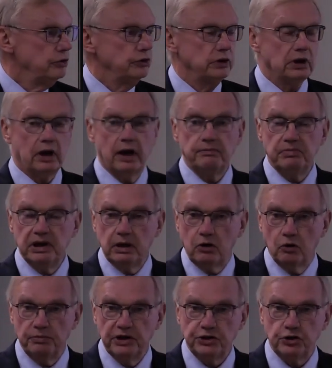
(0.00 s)
So it can be
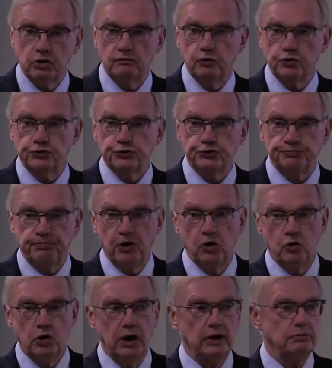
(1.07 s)
Commission versus
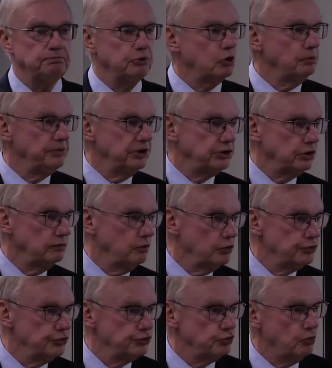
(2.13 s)
Poland, Commission
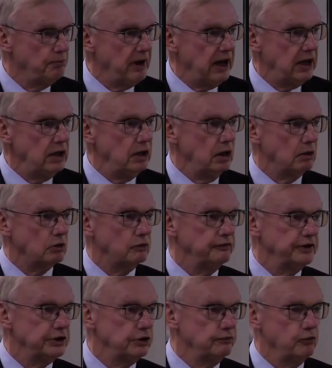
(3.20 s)
versus Romania,
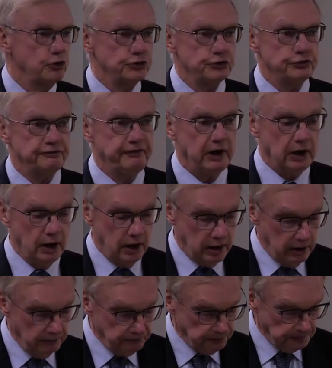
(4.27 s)
Commission versus Finland,